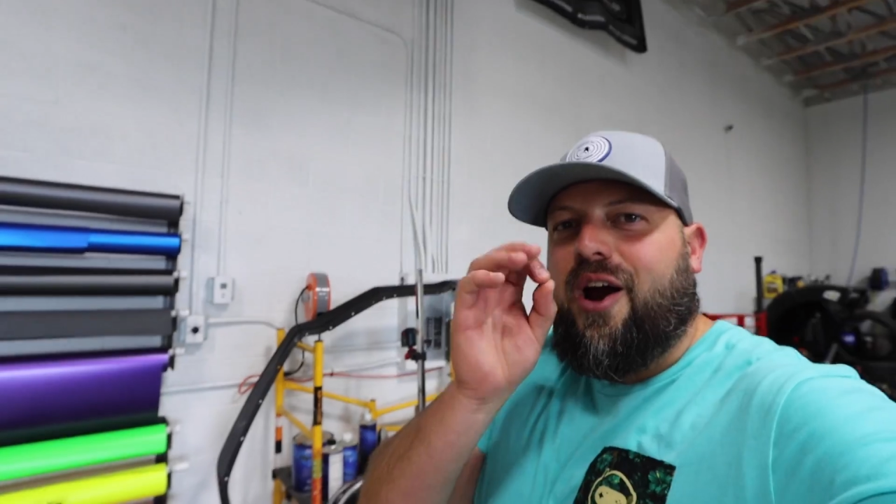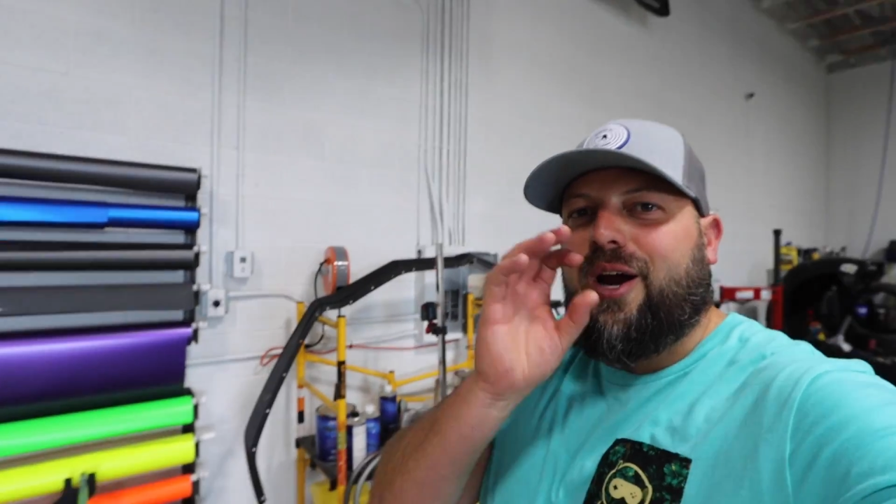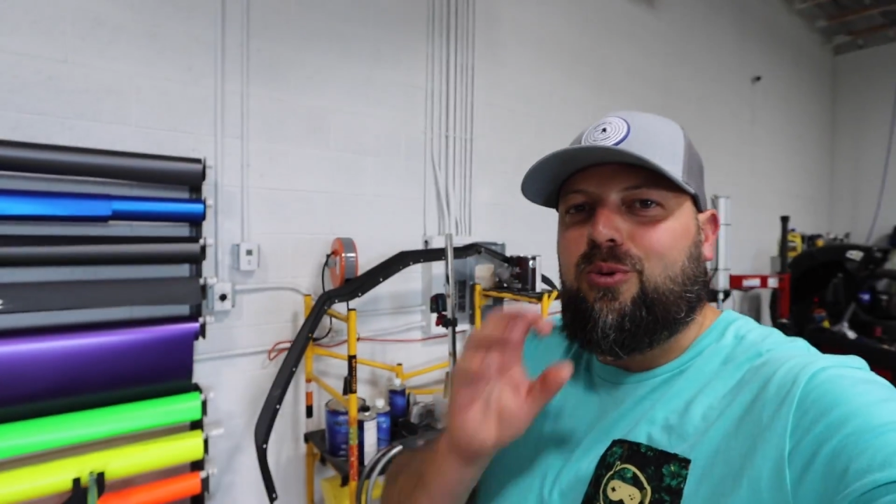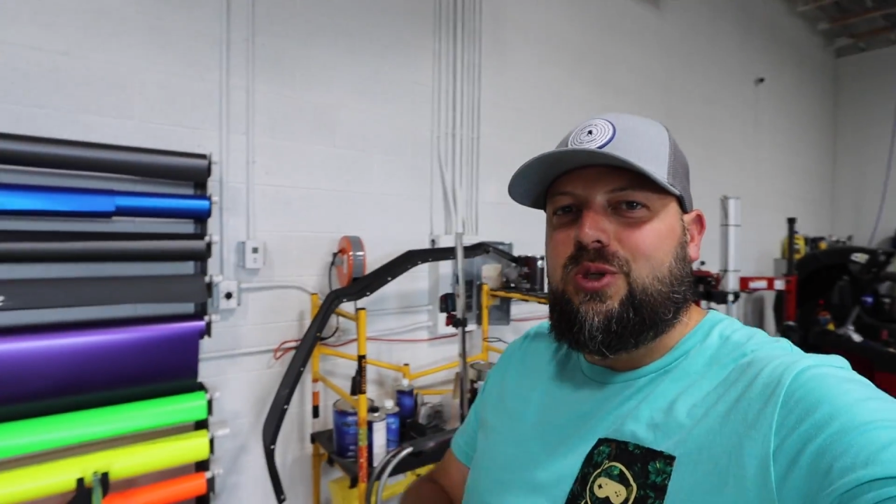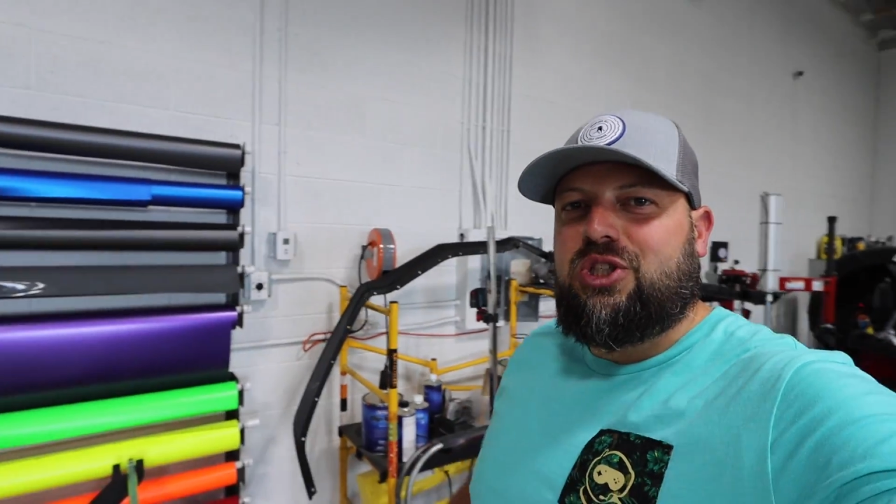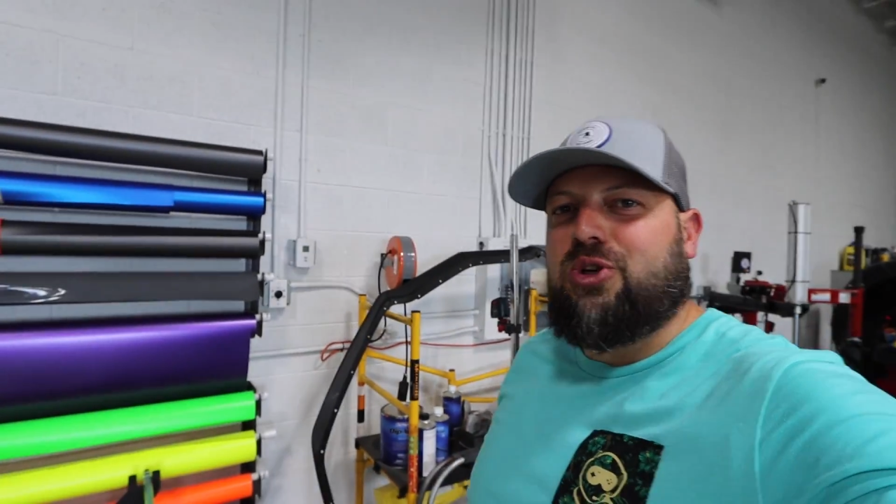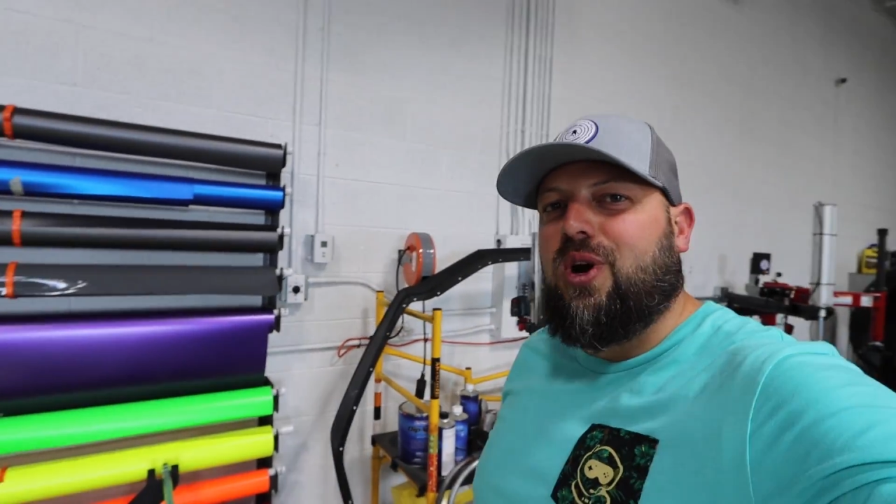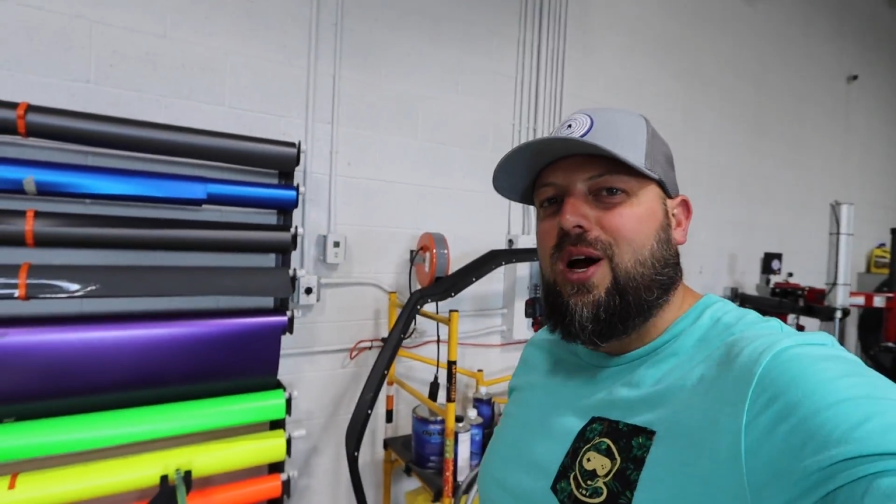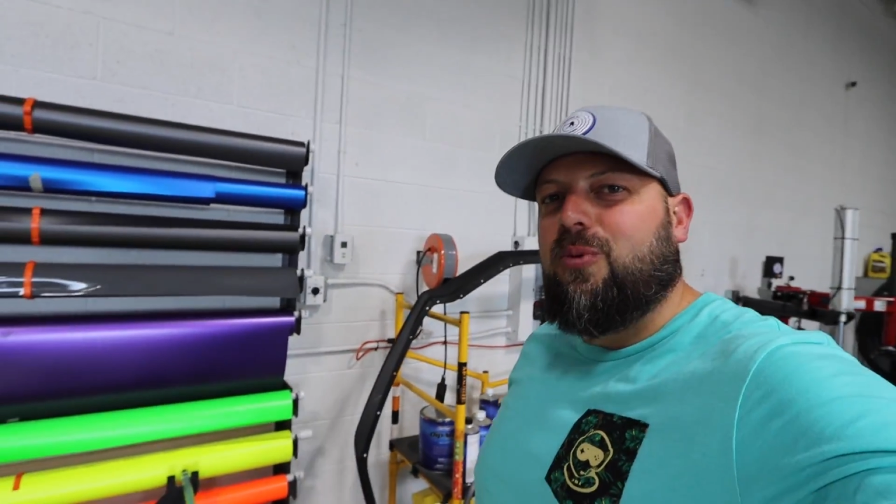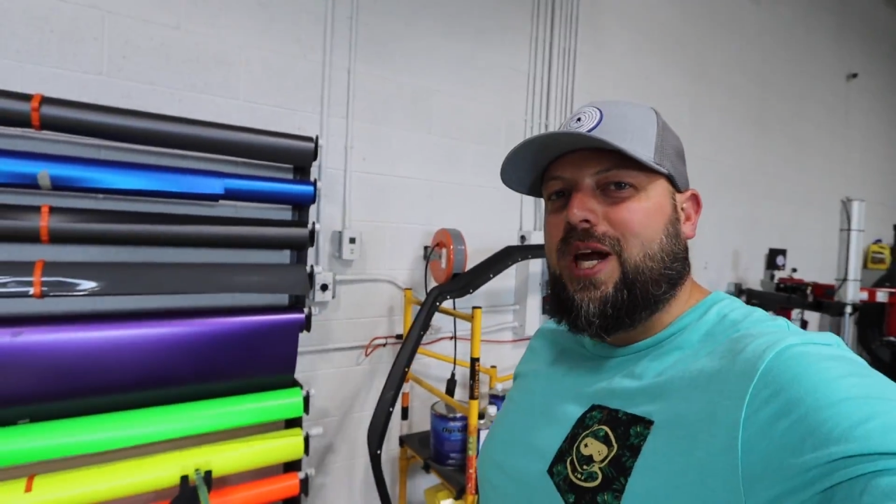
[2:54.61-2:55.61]
right, wheels are
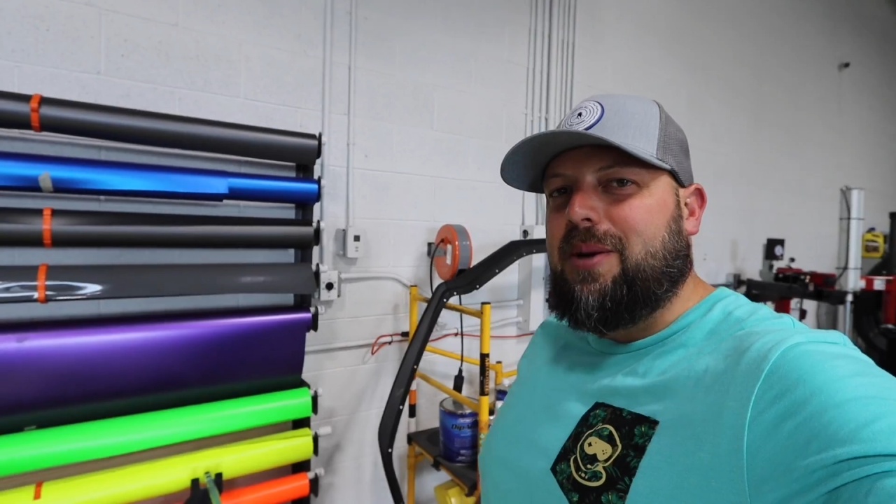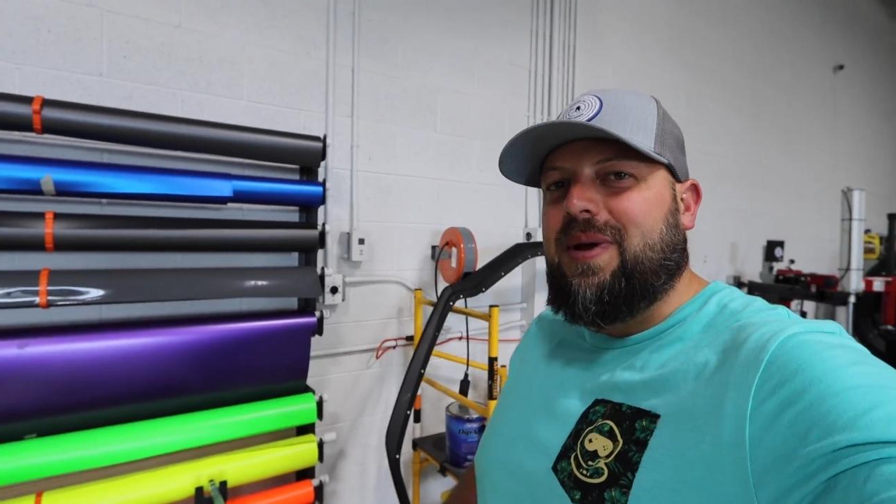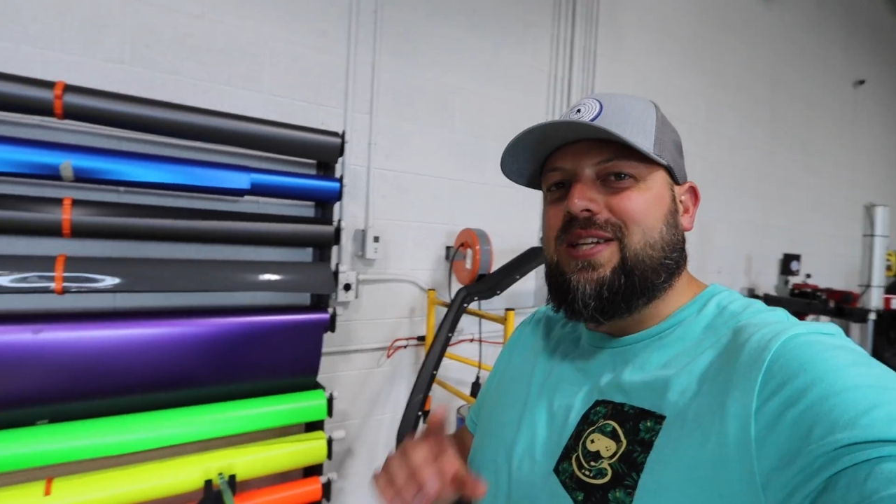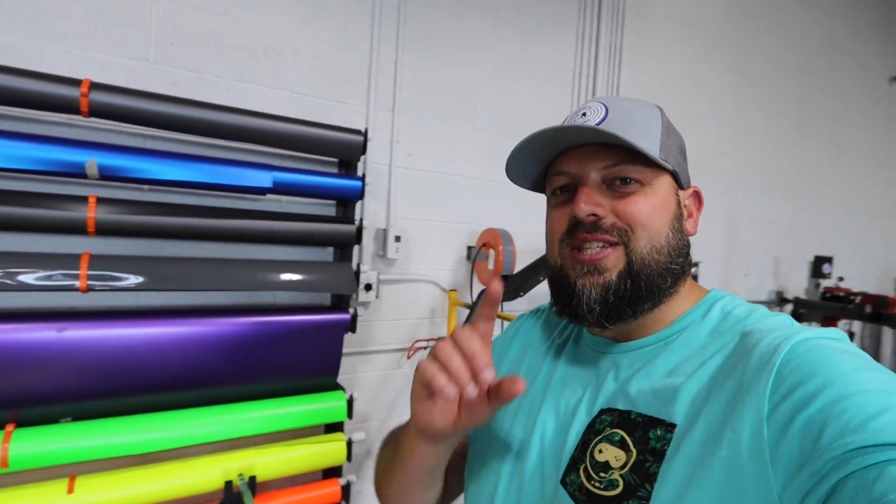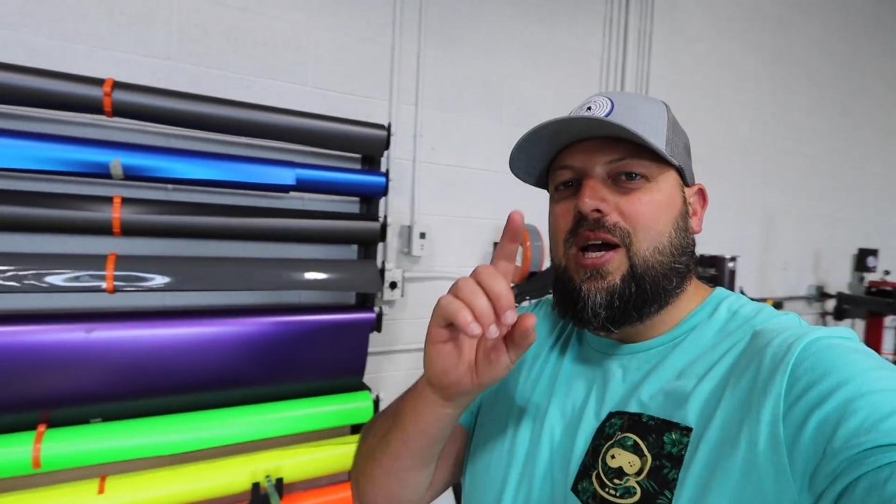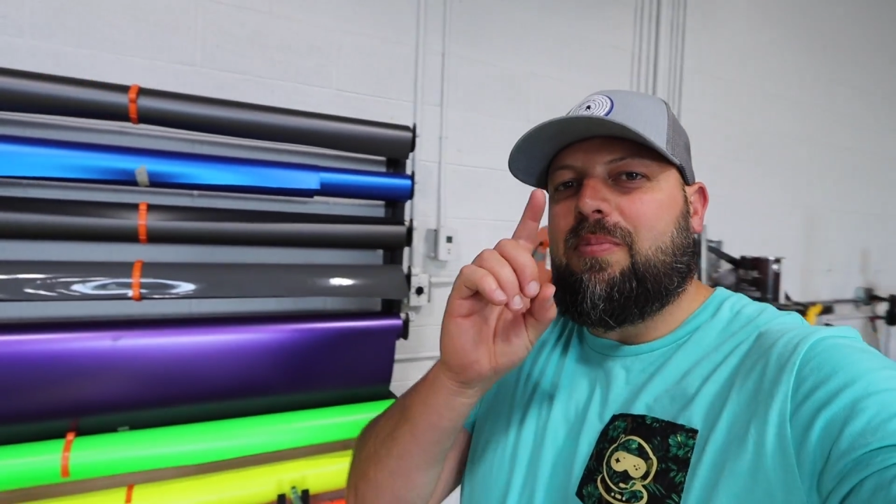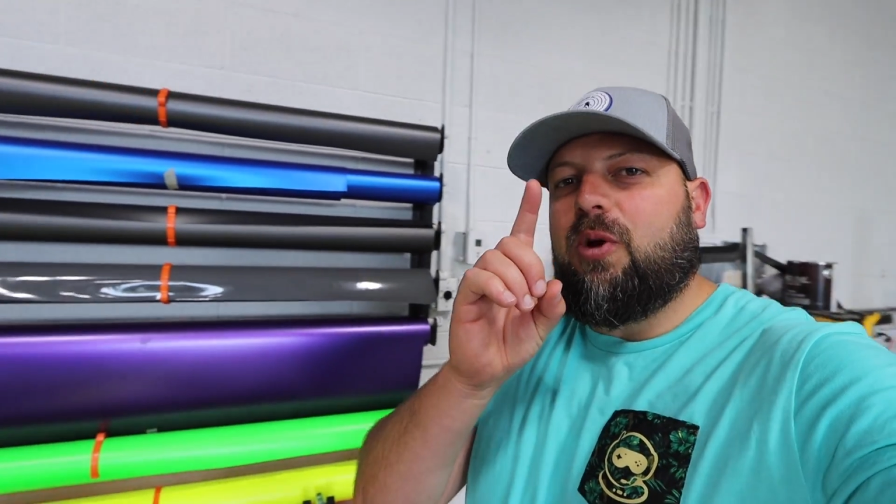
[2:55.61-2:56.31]
on. We gotta bounce out.